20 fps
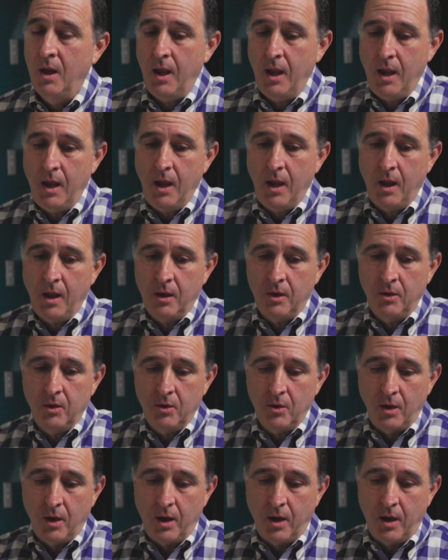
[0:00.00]
And
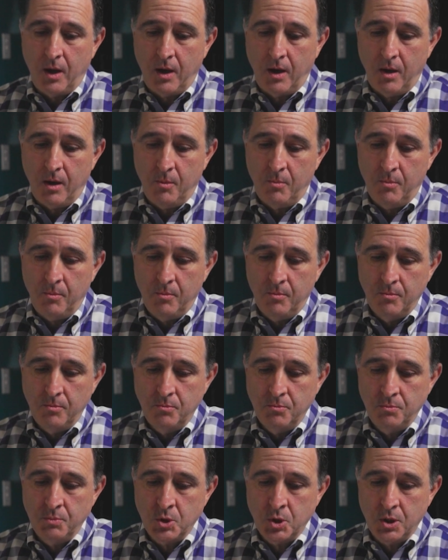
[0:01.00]

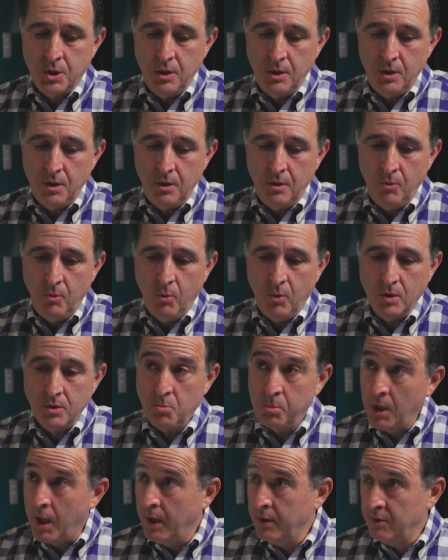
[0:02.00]
she was
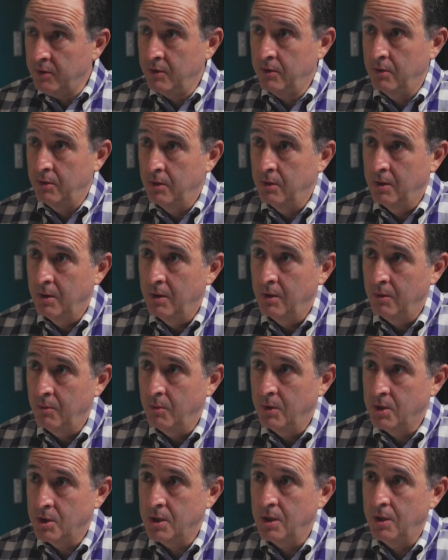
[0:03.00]
blunt
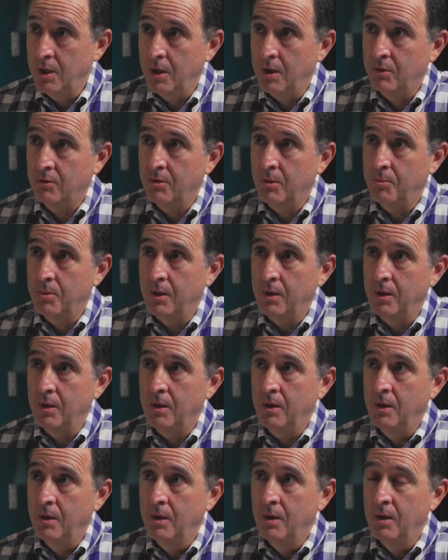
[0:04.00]
when she needed to
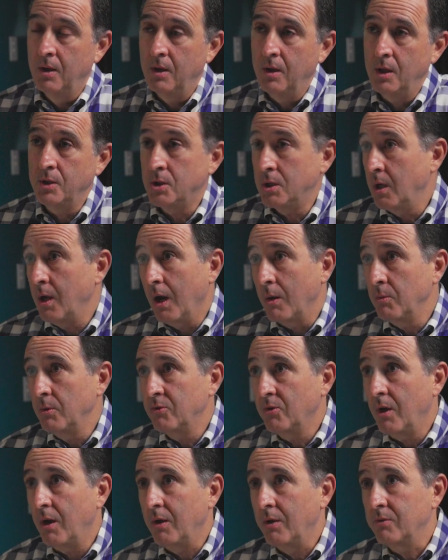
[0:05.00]
be, and she got
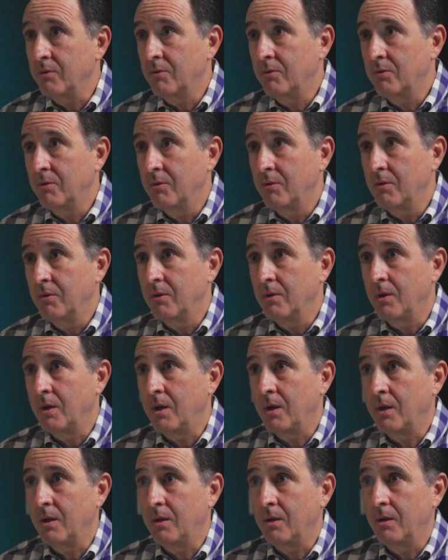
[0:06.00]
results.
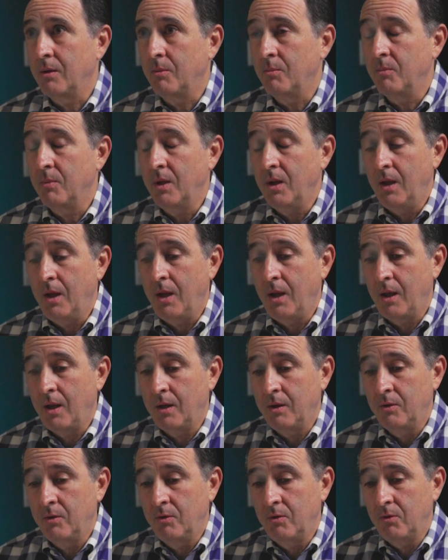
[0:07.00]

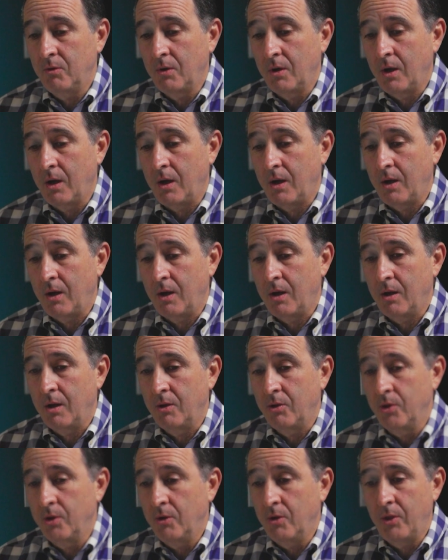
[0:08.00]
And
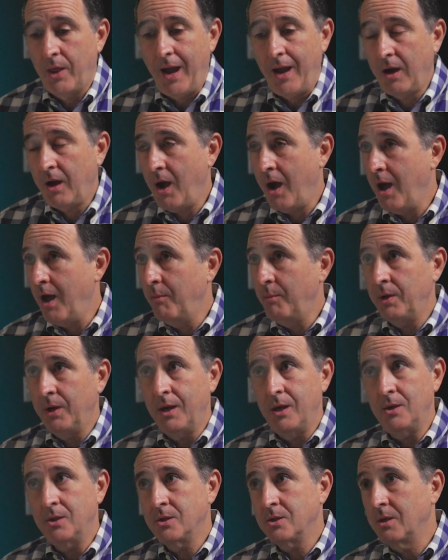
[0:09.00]
that
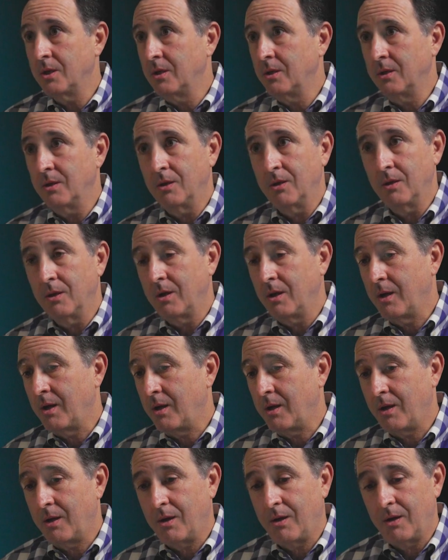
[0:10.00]
combination
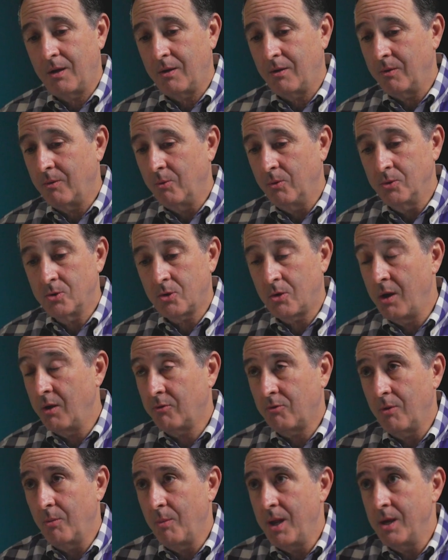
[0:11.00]
was
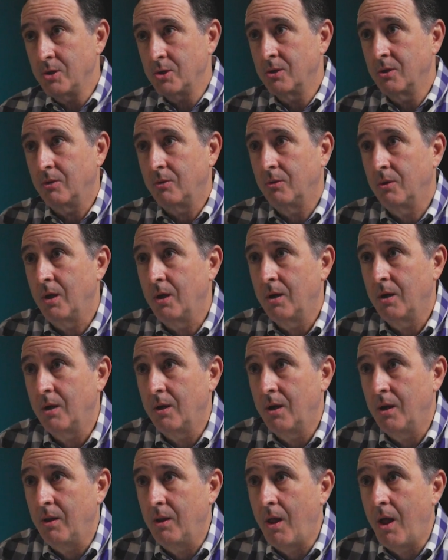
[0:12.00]
transformational.
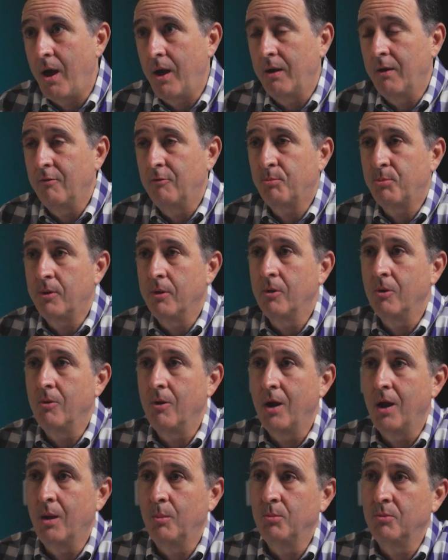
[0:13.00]
A lot of
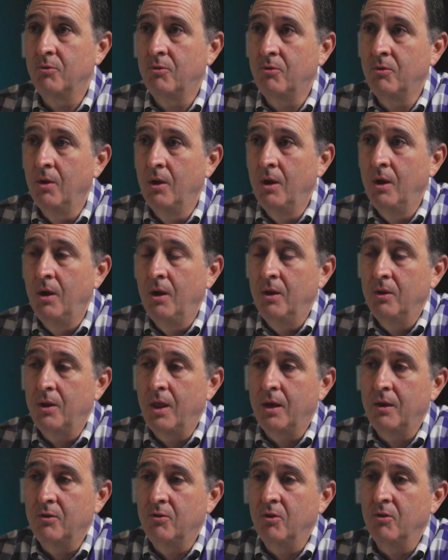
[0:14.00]
programs
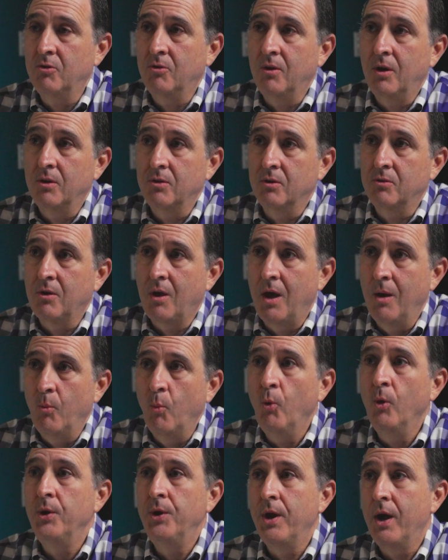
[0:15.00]
that existed at the time
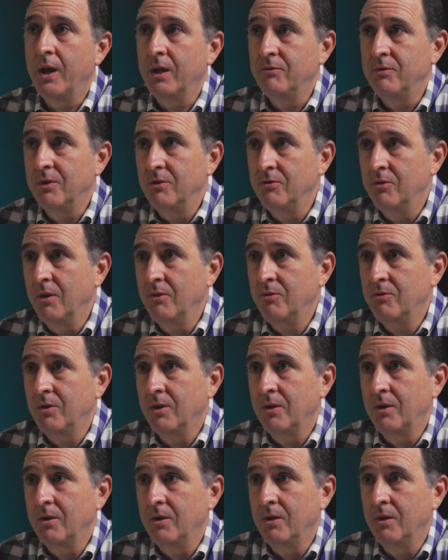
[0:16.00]
would not have
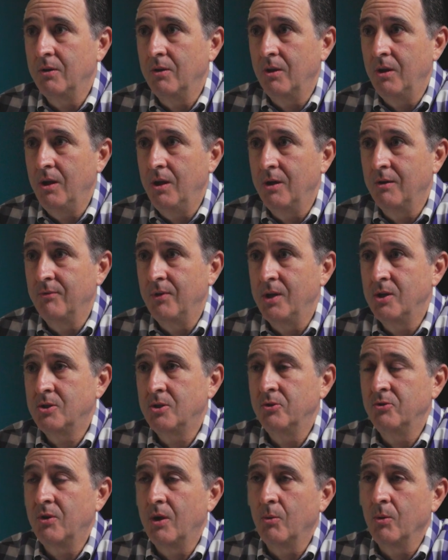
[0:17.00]
existed, and the
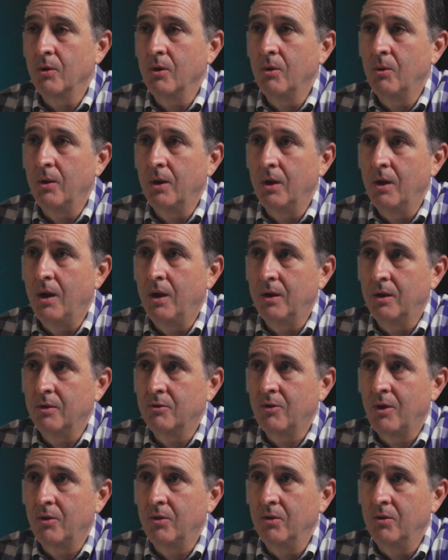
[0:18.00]
innovations that were going on
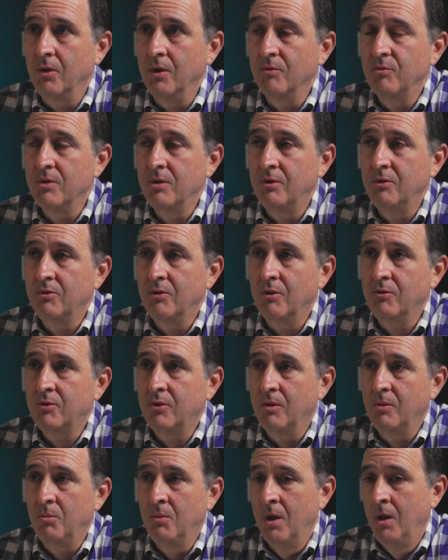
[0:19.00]
inside the delivery
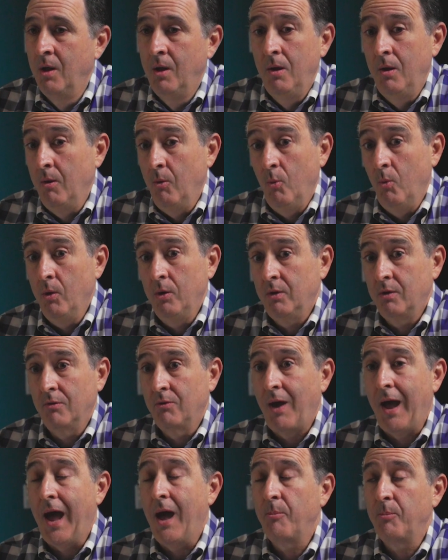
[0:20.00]
system wouldn't have
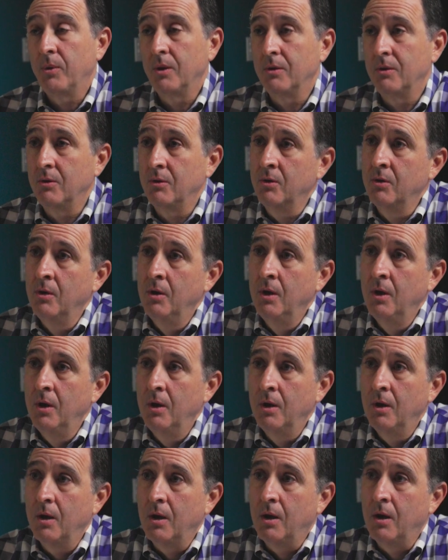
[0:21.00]
happened
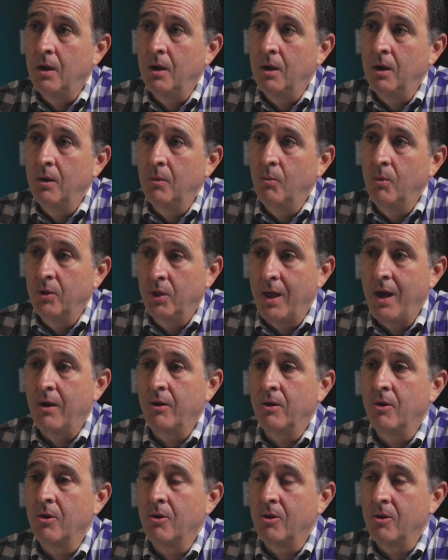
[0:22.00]
without
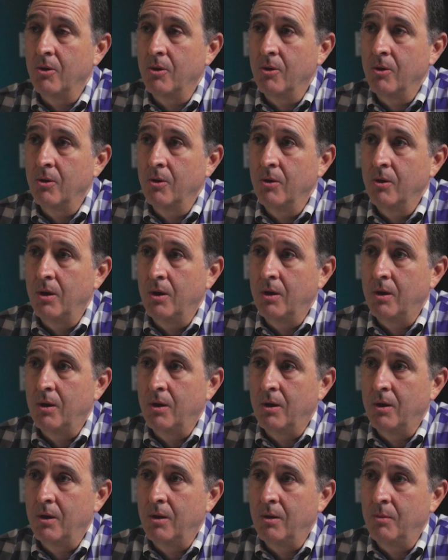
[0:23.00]
her
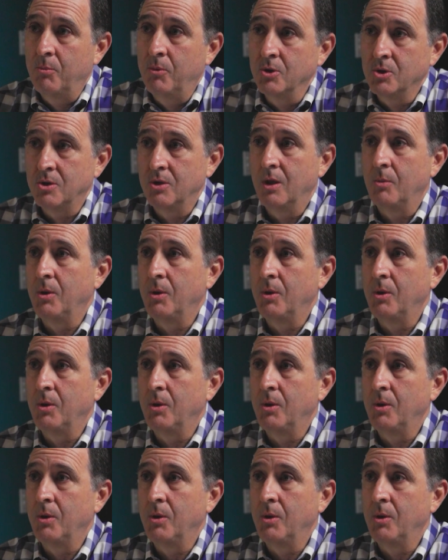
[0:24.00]
pushing them